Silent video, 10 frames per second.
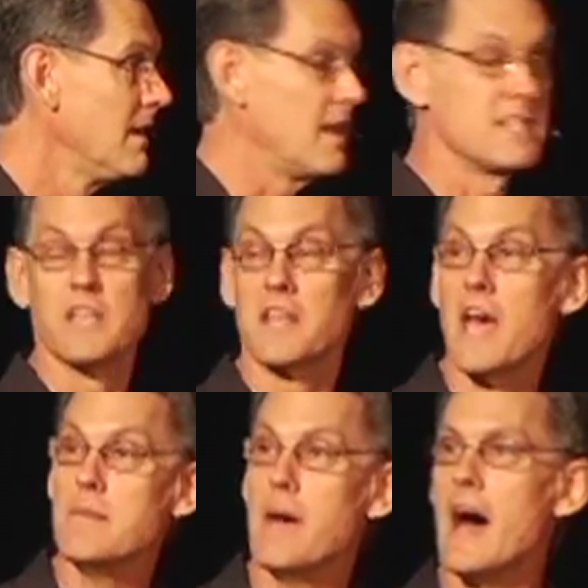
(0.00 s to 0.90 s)
And as it
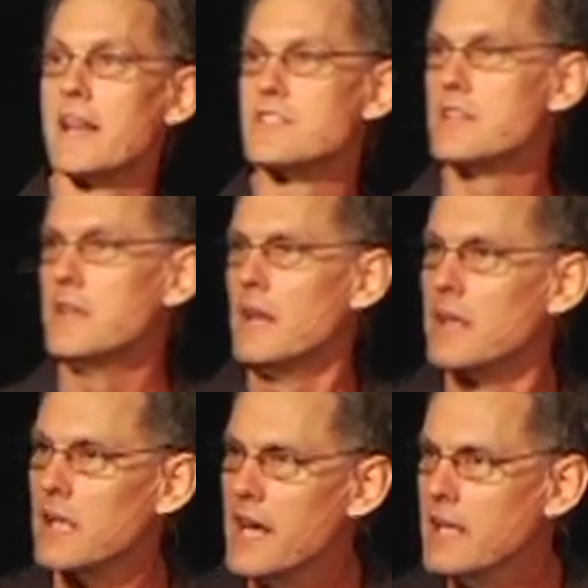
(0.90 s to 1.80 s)
came out, as he
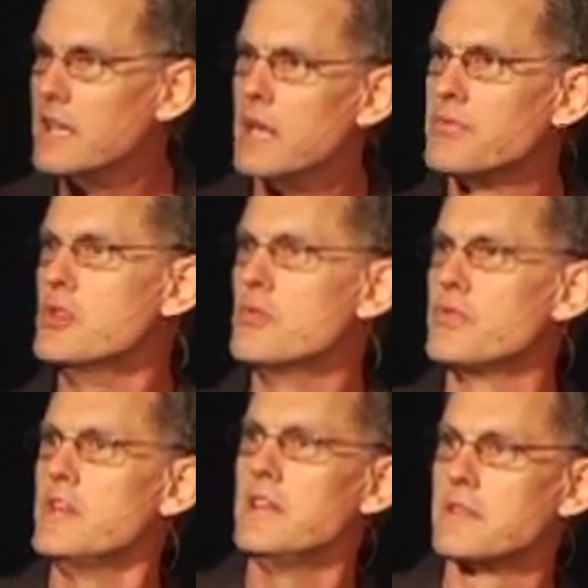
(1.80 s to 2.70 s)
landed a few
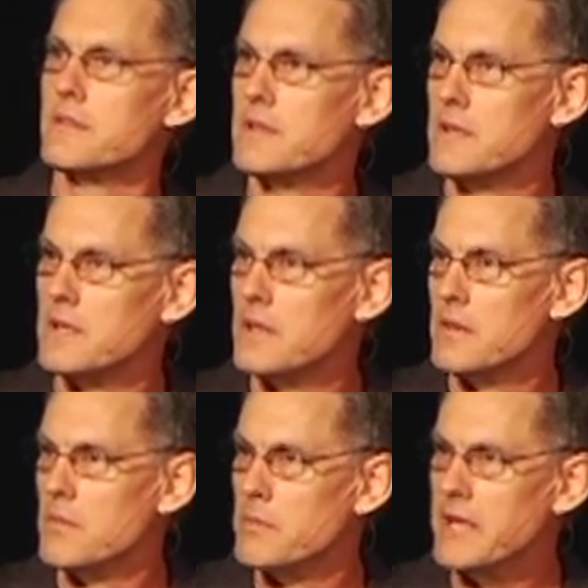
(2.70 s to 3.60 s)
feet
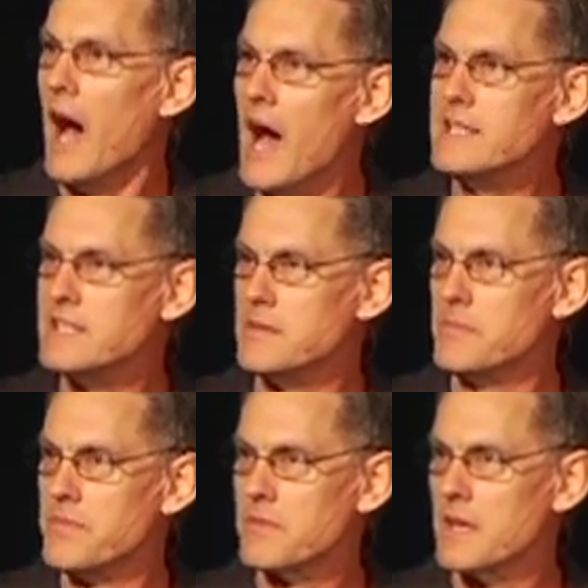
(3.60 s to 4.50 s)
behind
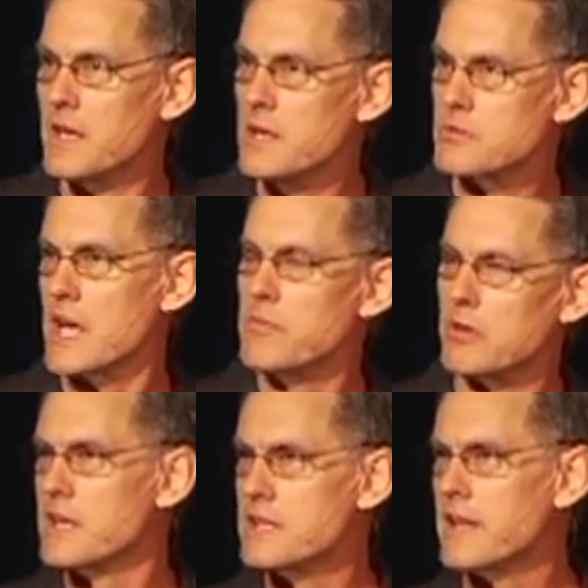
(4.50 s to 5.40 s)
them, he was able
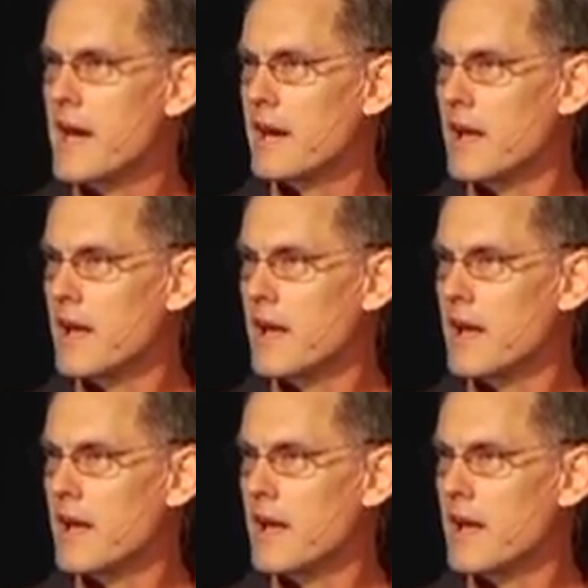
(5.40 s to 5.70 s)
to get that